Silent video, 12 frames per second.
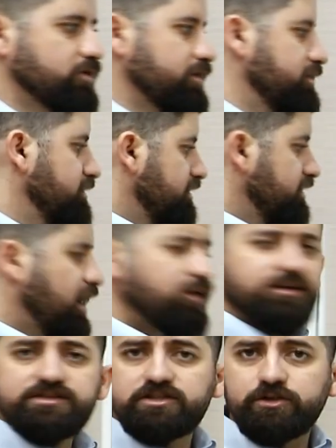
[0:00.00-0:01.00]
1
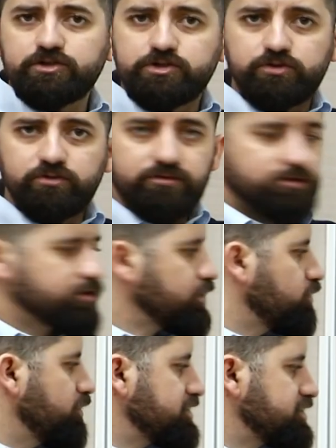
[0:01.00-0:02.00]
now let's look through
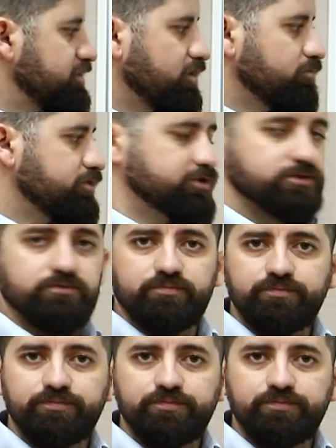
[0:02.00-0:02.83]
the question number 2